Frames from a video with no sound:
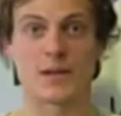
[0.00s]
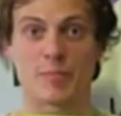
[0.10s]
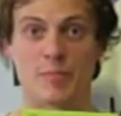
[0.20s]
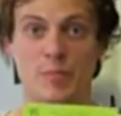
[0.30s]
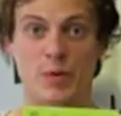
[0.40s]

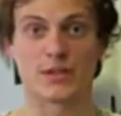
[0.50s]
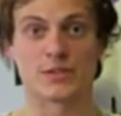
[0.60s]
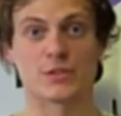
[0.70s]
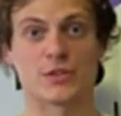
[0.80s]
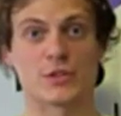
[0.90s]
and put it
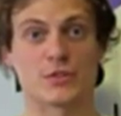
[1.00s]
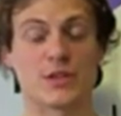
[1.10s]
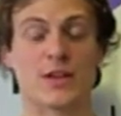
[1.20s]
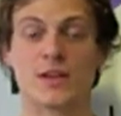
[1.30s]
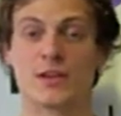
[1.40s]
into the
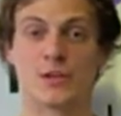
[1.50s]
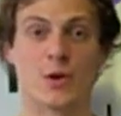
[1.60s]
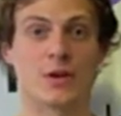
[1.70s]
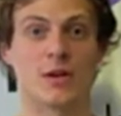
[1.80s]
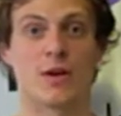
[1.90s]
Treasury. You
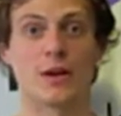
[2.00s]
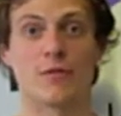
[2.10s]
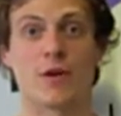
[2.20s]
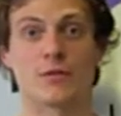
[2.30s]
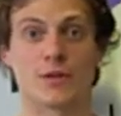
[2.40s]
don't want it lying
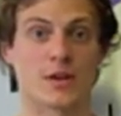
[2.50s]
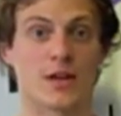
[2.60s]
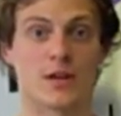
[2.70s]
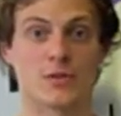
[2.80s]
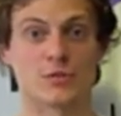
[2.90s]
around, it could
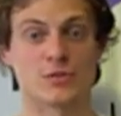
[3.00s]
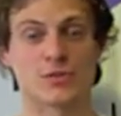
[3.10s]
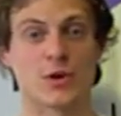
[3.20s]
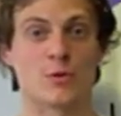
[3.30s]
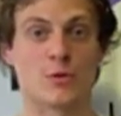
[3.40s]
get lost or
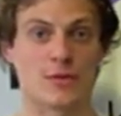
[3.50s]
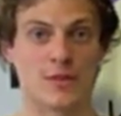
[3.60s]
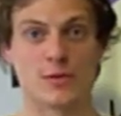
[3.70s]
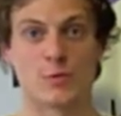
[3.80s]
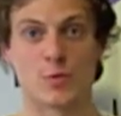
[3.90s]
stolen and
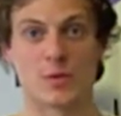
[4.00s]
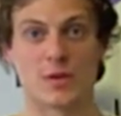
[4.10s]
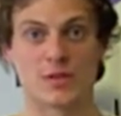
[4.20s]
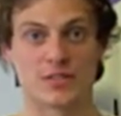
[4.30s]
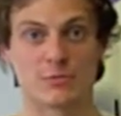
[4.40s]
then you will be
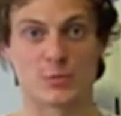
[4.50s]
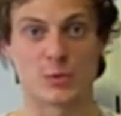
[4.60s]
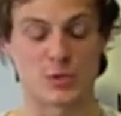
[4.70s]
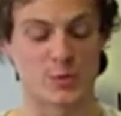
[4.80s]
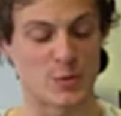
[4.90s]
personally
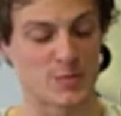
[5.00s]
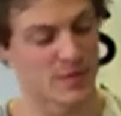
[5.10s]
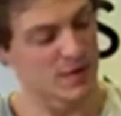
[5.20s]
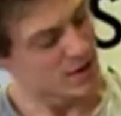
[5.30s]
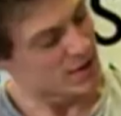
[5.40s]
responsible.
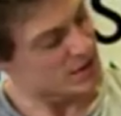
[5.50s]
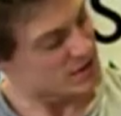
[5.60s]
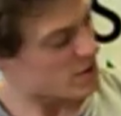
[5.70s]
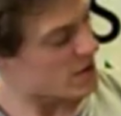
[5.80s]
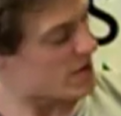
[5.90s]

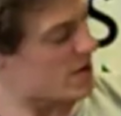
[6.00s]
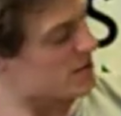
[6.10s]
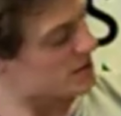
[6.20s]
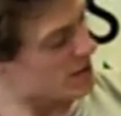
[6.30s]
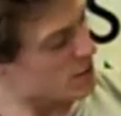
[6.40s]
So here you
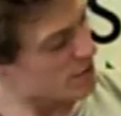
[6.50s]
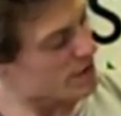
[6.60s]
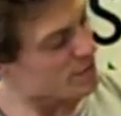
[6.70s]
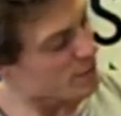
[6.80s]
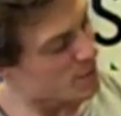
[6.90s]
are, this little
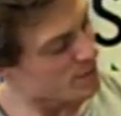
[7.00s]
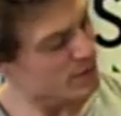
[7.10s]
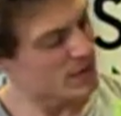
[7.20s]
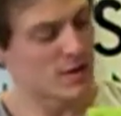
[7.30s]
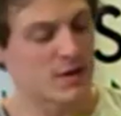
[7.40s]
green
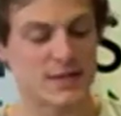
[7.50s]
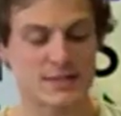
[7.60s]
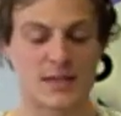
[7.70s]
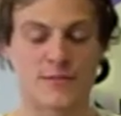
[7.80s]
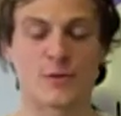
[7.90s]
form.
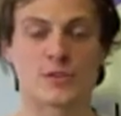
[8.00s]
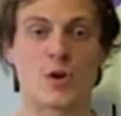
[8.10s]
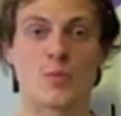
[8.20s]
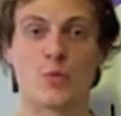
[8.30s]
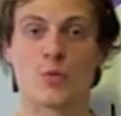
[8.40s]
Let's say for
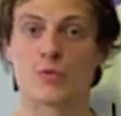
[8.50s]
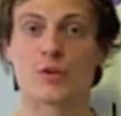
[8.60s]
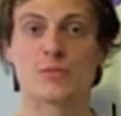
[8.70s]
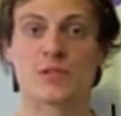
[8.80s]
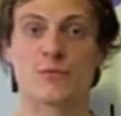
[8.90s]
example
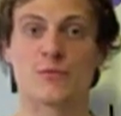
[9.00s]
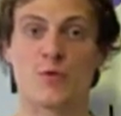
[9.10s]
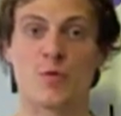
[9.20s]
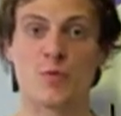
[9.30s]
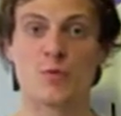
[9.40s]
Crips have a
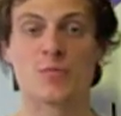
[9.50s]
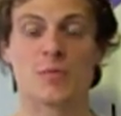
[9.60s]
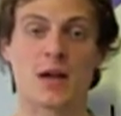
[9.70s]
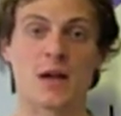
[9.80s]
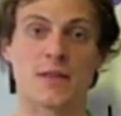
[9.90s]
formal
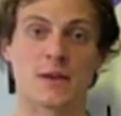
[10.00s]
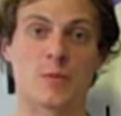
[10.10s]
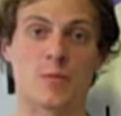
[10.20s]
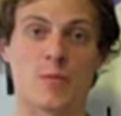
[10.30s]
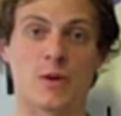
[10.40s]
and they're
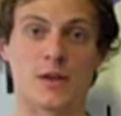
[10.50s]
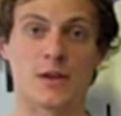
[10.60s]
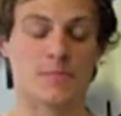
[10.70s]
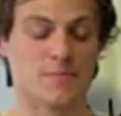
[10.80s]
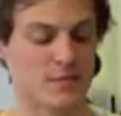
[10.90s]
going to put
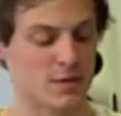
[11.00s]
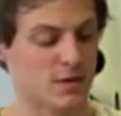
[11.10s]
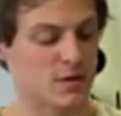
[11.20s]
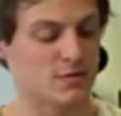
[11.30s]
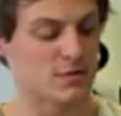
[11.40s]
money in.
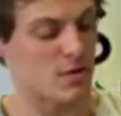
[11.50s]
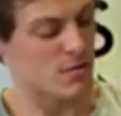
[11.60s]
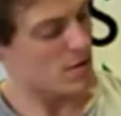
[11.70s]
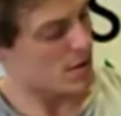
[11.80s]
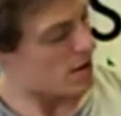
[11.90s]
So